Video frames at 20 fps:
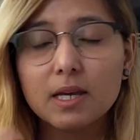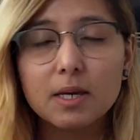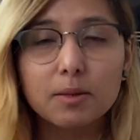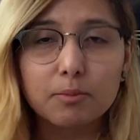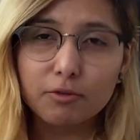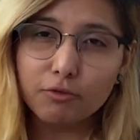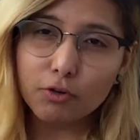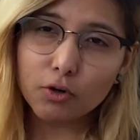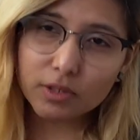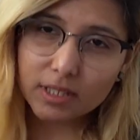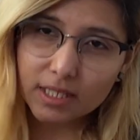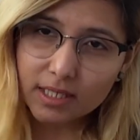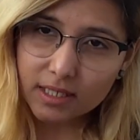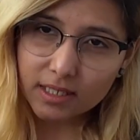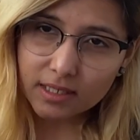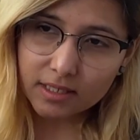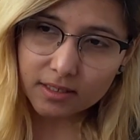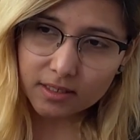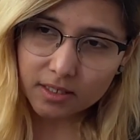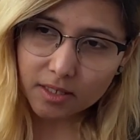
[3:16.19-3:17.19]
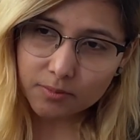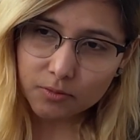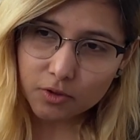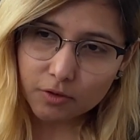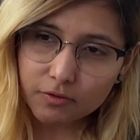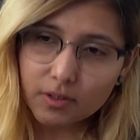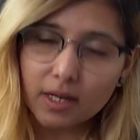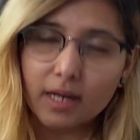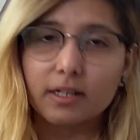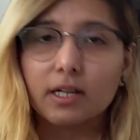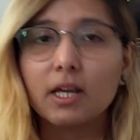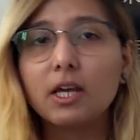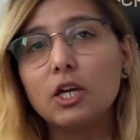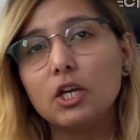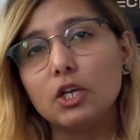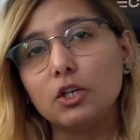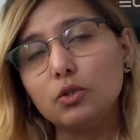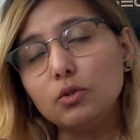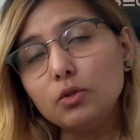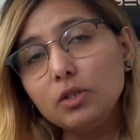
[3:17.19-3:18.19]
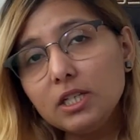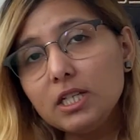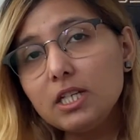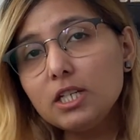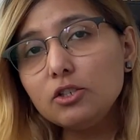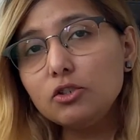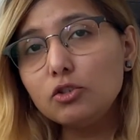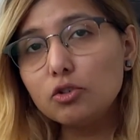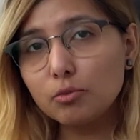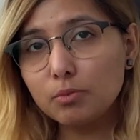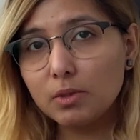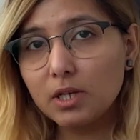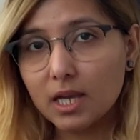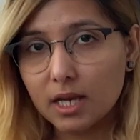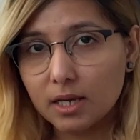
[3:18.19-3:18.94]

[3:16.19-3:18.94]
before thinking in terms of that you need to be